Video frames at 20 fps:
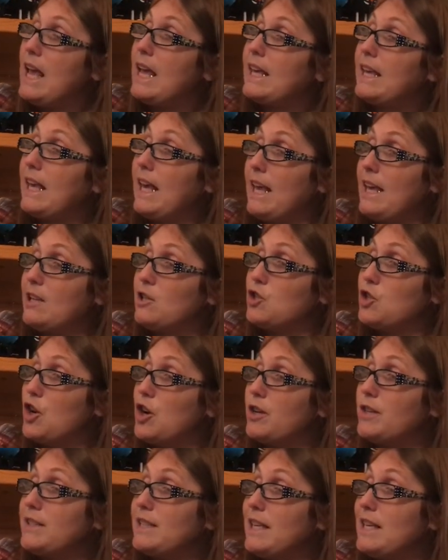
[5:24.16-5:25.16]
King
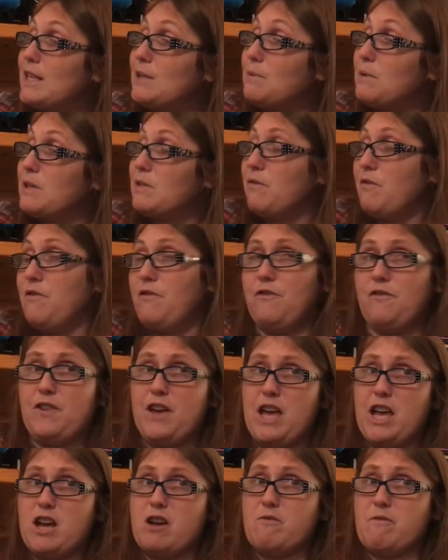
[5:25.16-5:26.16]
Xerxes was
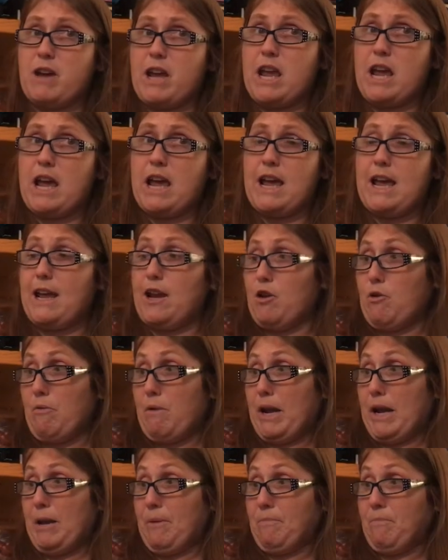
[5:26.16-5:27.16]
very angry.
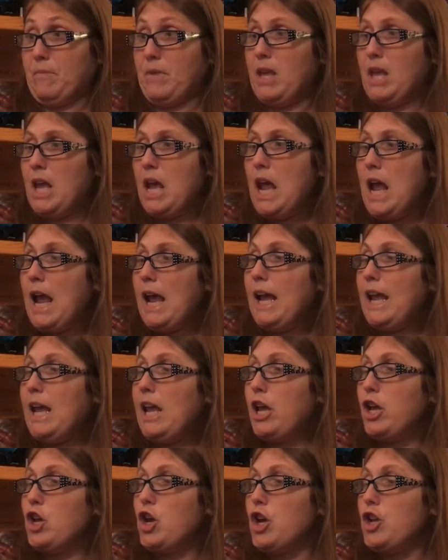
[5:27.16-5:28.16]

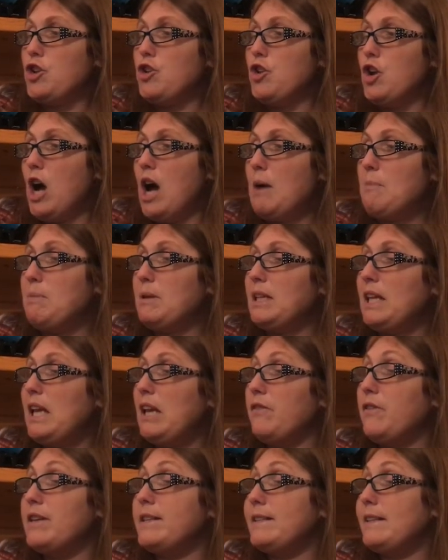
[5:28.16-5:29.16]
He could not
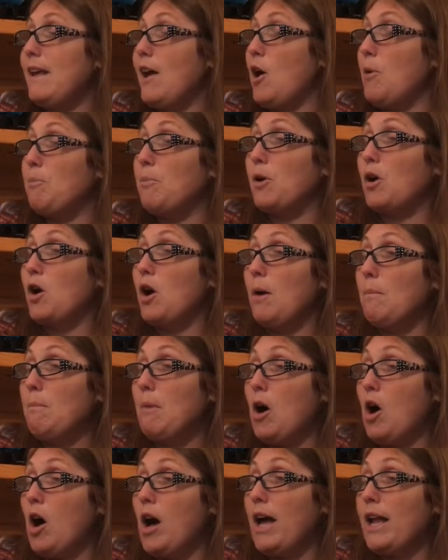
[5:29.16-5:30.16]
believe his helper
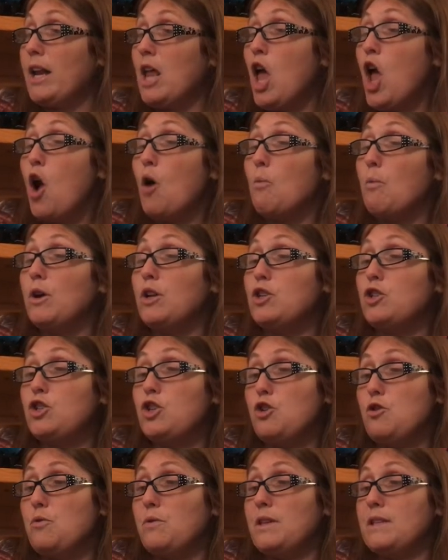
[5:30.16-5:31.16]
Haman would
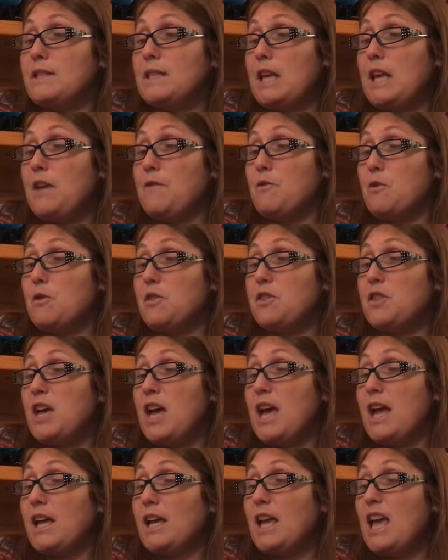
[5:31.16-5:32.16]
do this evil
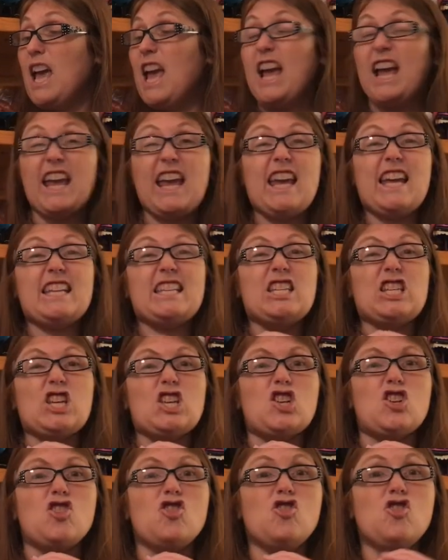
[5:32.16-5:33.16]
thing. He
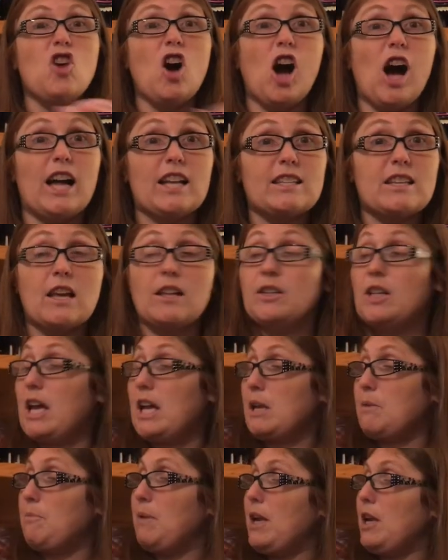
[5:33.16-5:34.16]
did not
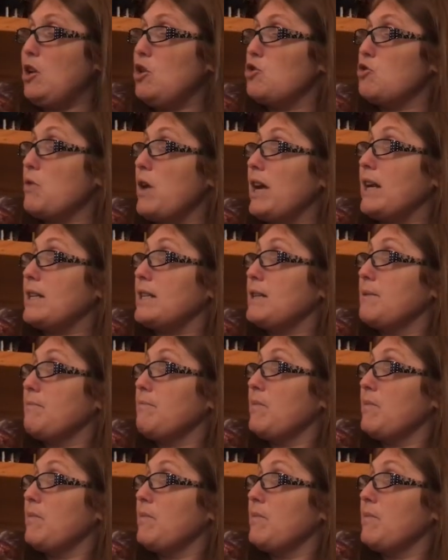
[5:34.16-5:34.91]
like being tricked.